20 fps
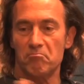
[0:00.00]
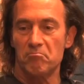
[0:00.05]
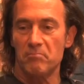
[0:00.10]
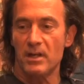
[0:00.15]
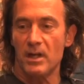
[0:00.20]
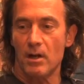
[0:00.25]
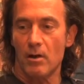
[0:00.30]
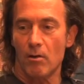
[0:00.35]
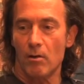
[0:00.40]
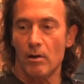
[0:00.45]

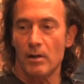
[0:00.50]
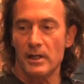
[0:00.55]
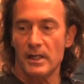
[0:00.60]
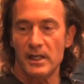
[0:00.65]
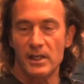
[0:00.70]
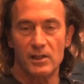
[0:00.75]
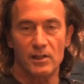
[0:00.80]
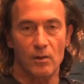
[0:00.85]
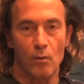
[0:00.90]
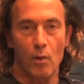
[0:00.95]
an
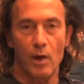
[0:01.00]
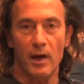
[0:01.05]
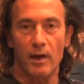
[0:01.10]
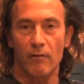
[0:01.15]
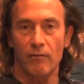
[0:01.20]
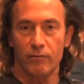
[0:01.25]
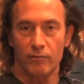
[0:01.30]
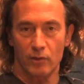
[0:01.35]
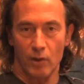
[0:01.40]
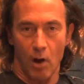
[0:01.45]
easy way of
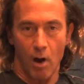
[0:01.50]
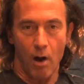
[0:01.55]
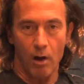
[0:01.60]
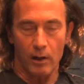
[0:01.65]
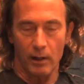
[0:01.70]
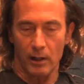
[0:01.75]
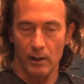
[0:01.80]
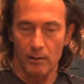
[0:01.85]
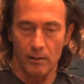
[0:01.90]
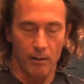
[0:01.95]

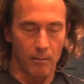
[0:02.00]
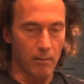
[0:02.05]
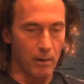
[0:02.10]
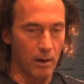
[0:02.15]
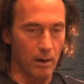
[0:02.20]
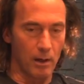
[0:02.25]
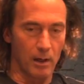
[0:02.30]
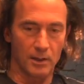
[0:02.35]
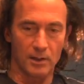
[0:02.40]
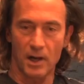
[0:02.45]
talking,
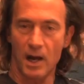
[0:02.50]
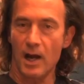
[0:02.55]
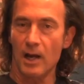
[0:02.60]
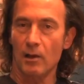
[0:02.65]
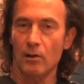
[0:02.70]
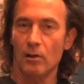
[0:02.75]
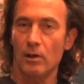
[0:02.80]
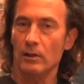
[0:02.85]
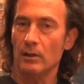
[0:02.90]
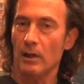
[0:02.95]
a
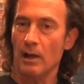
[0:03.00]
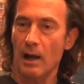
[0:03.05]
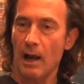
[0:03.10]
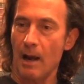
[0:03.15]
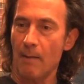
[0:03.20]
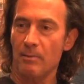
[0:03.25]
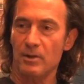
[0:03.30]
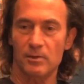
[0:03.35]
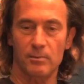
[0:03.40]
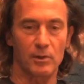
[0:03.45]
dialogue that
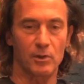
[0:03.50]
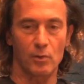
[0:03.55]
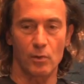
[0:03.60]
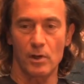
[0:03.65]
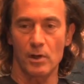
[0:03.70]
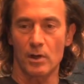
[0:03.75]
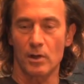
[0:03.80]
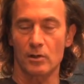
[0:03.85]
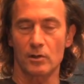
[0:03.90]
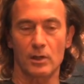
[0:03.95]
happens
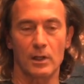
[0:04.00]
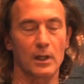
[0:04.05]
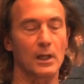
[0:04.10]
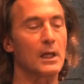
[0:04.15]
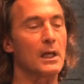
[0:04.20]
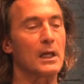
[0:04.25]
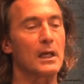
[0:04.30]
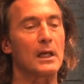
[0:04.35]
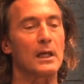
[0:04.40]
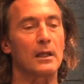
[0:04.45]
between us
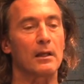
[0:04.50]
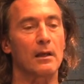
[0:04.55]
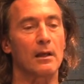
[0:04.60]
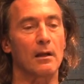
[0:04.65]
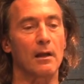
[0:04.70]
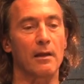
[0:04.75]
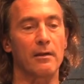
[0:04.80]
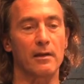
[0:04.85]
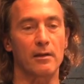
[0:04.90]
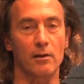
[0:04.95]
that
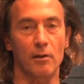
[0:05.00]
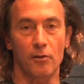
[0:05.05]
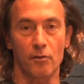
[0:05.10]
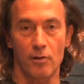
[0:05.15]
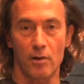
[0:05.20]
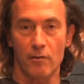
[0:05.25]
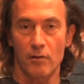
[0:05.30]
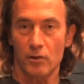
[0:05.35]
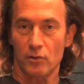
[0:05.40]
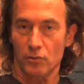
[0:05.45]
I think the
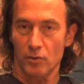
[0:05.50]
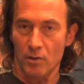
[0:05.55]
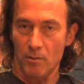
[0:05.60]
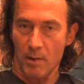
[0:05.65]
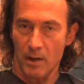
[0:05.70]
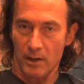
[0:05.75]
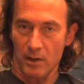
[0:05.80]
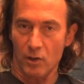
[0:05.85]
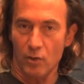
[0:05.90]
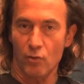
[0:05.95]
three of us really
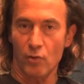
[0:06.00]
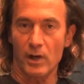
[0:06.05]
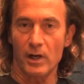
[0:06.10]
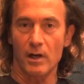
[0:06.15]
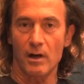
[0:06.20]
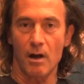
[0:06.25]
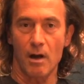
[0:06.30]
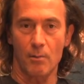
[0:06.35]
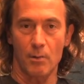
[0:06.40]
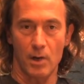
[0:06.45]
make a great
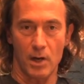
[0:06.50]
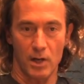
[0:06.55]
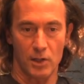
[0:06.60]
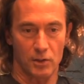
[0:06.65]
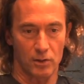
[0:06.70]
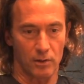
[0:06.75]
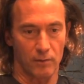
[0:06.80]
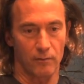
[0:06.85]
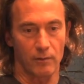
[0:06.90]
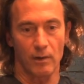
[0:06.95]

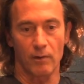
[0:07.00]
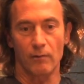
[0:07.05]
combination of,